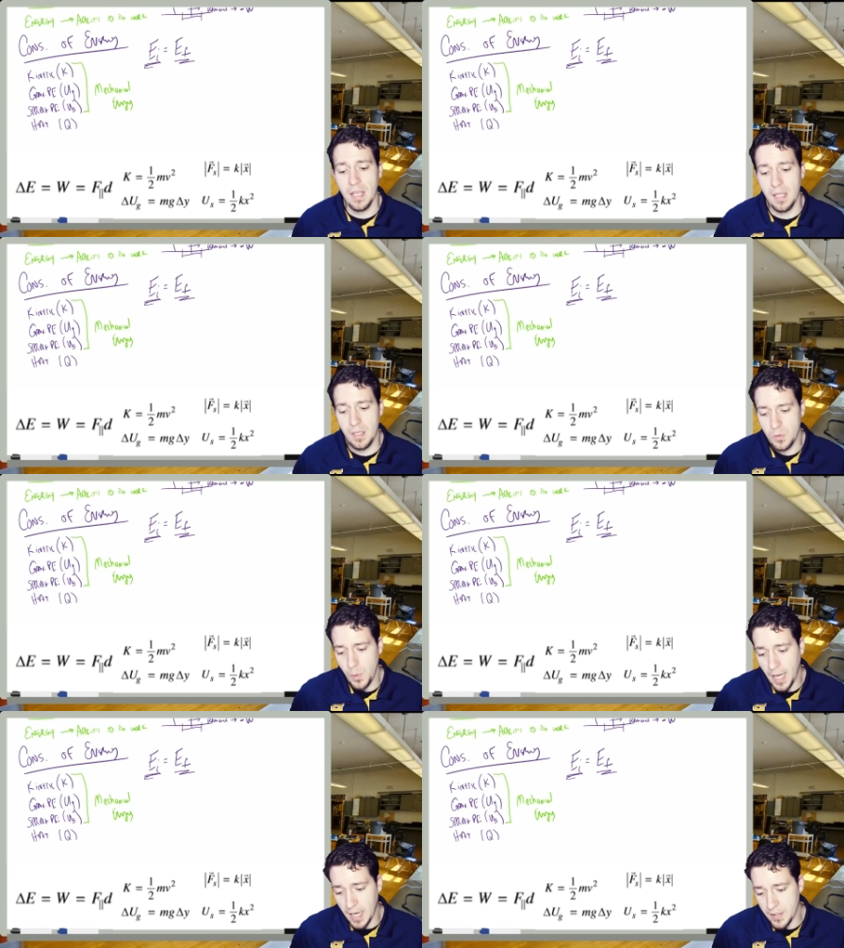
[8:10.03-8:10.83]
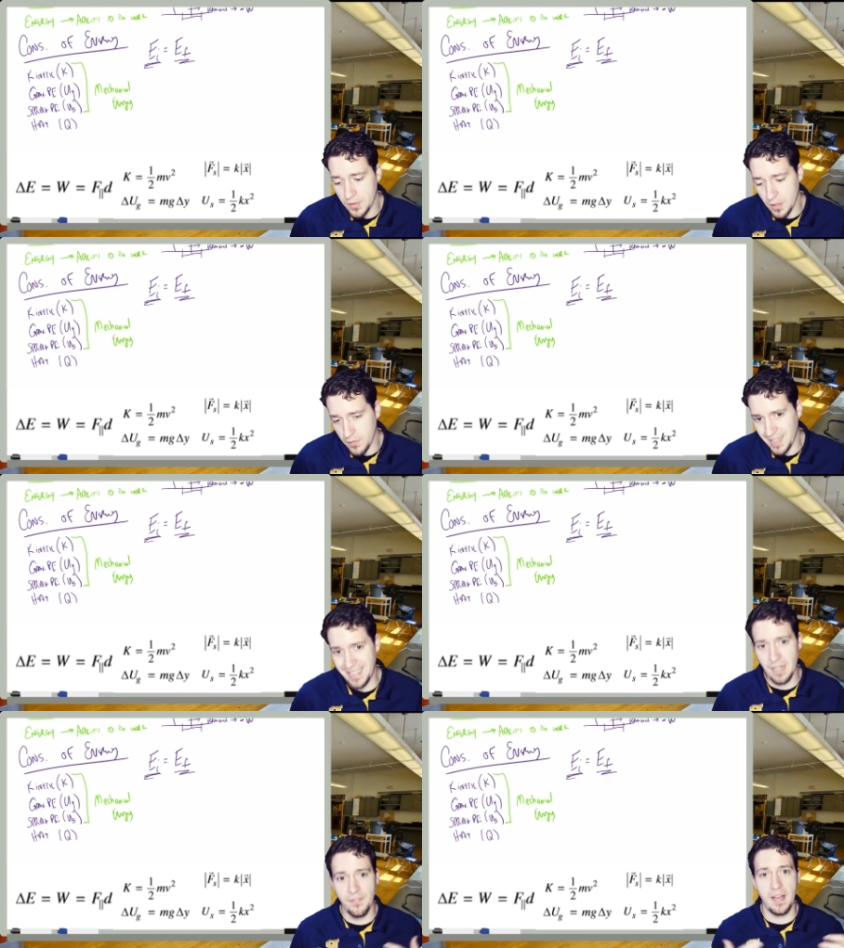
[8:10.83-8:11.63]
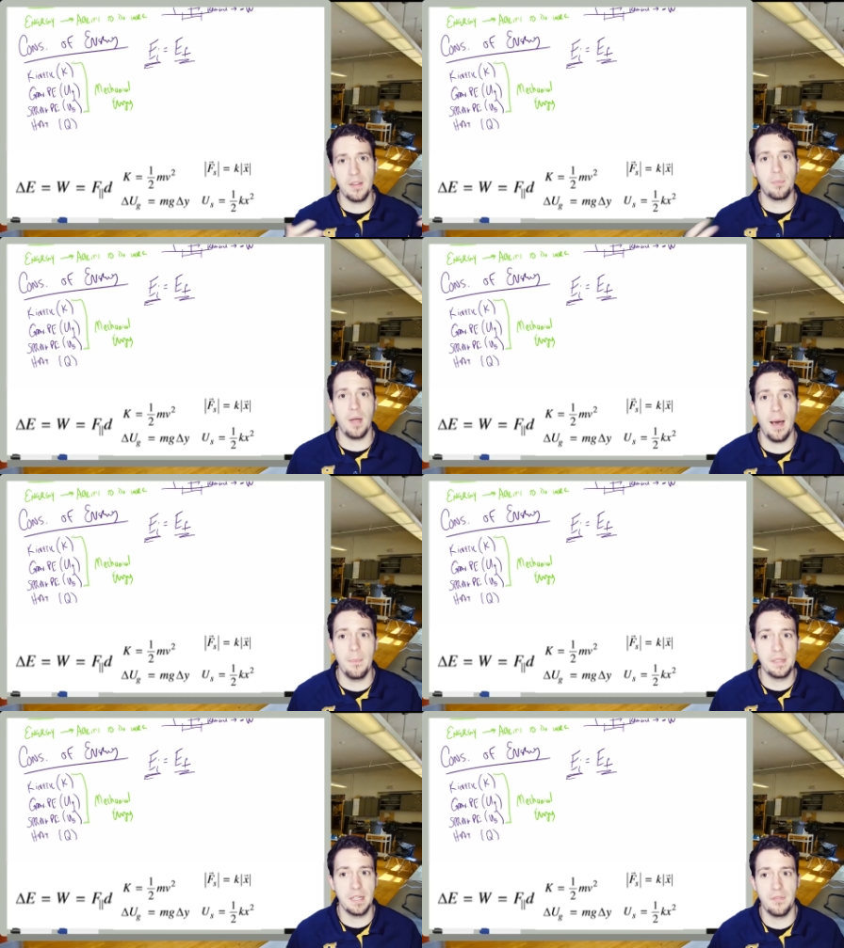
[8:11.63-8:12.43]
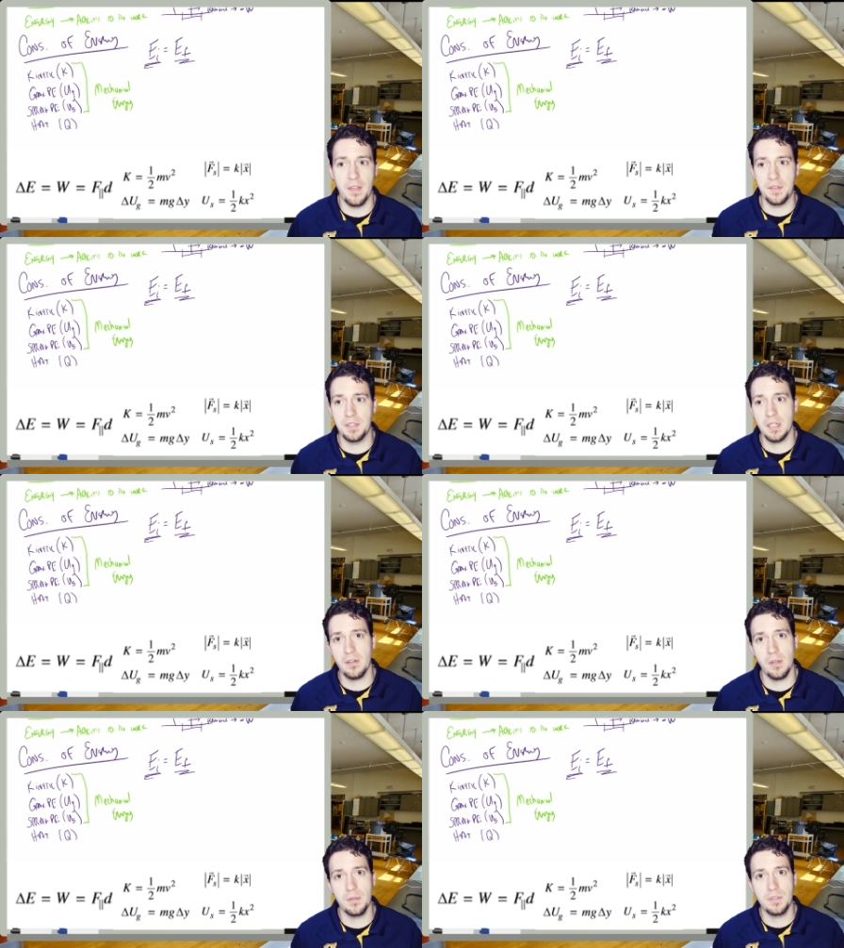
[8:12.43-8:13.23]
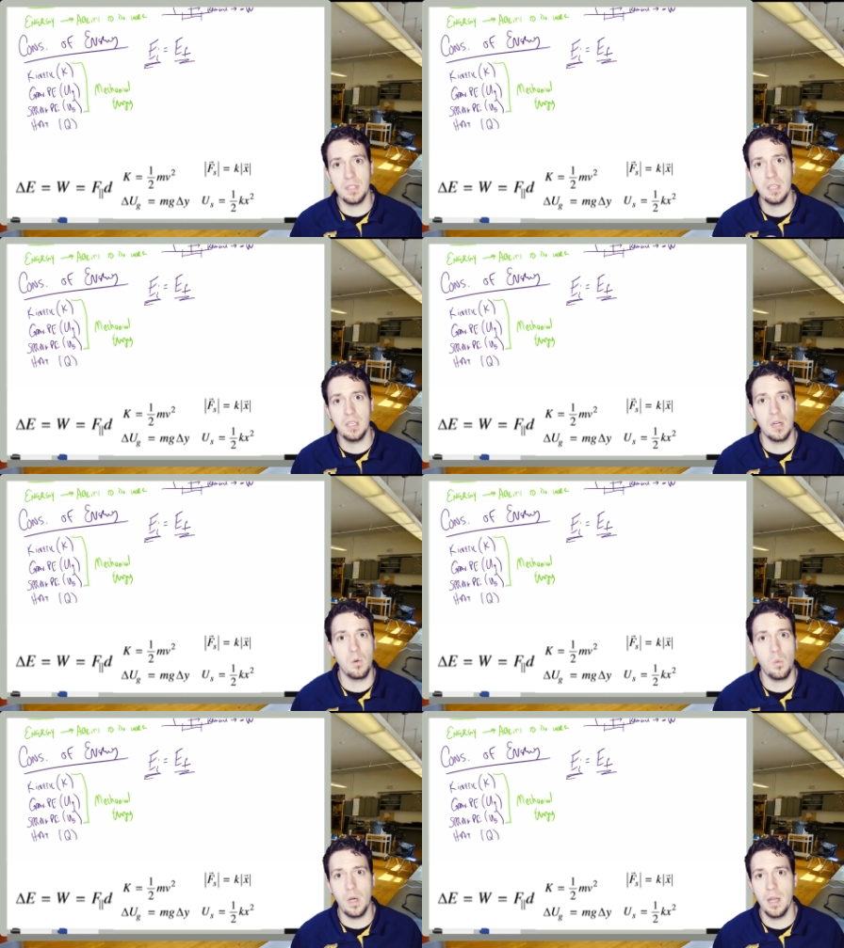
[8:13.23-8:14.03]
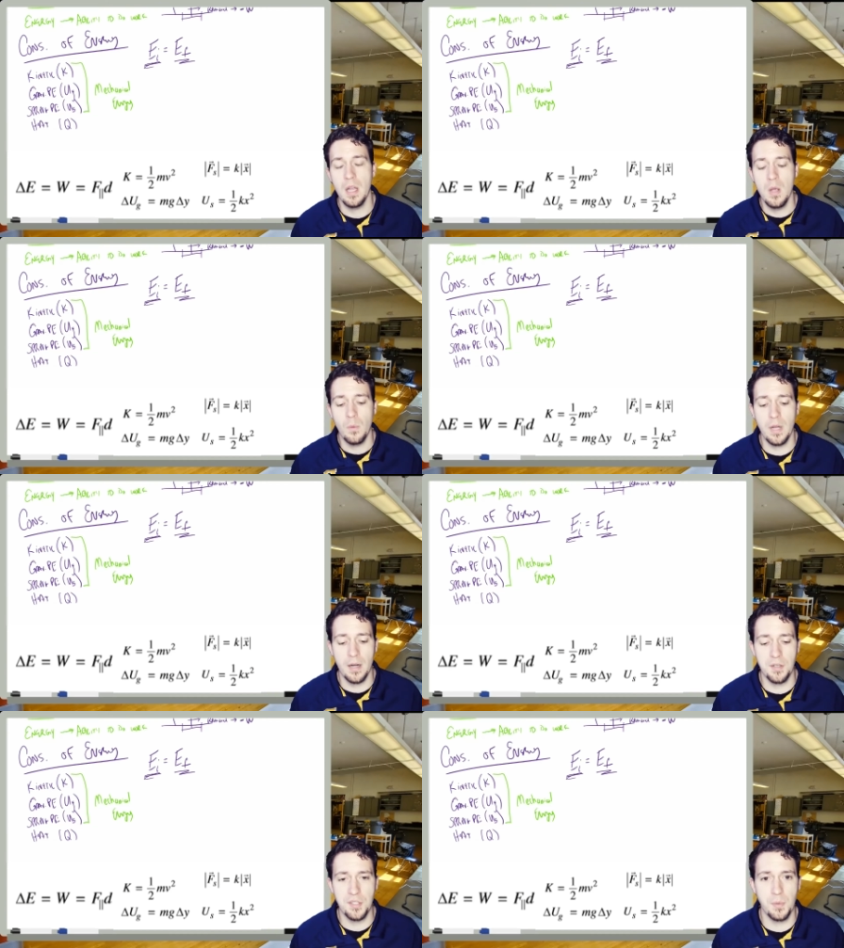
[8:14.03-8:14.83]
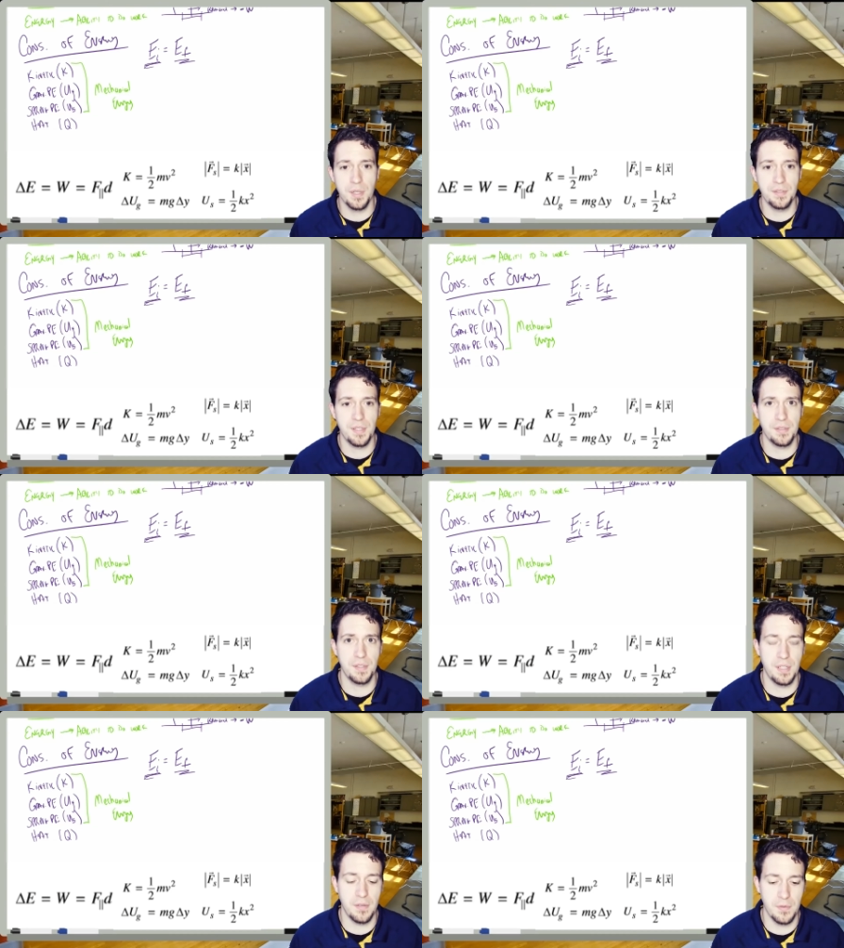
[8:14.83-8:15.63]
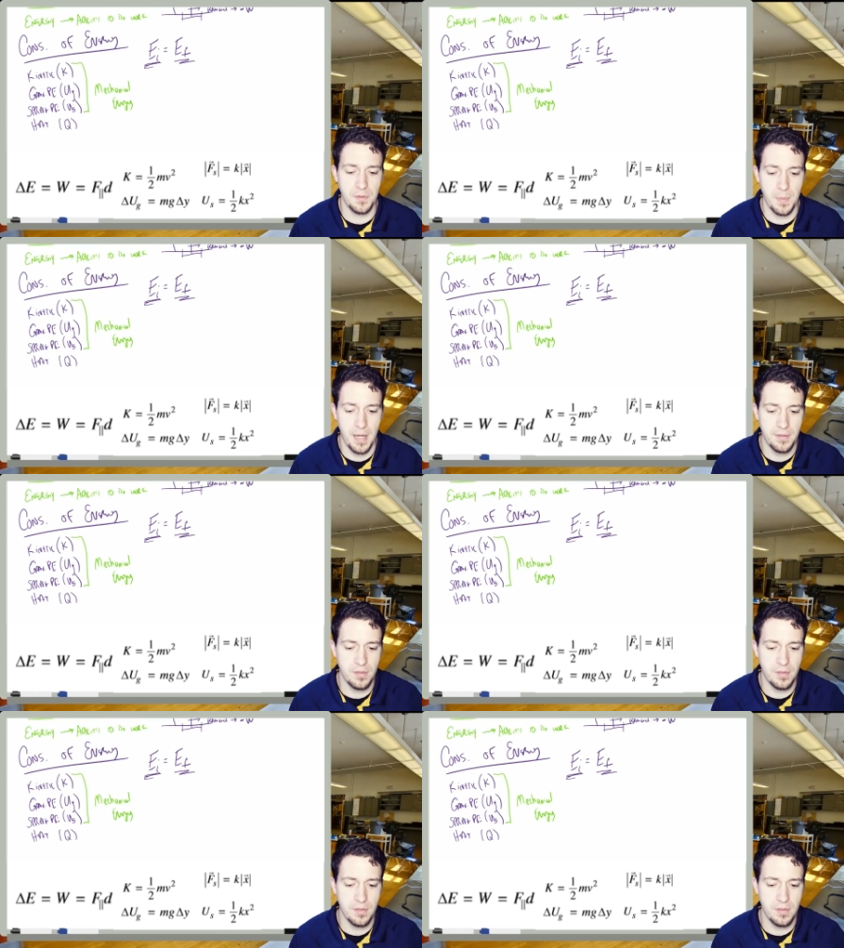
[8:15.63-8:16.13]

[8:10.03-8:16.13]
is we got to sort of identify the problem, identify the scenario, and see, you know, what, what energy would exist at the different spots.